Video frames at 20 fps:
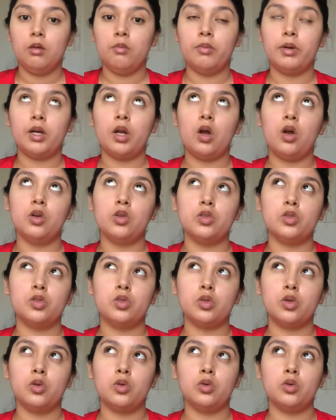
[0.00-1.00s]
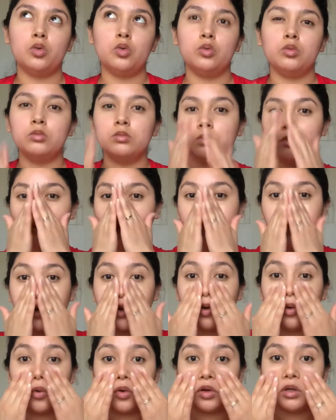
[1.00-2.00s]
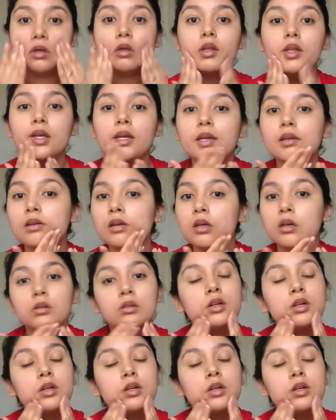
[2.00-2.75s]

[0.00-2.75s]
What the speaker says: but also very oily,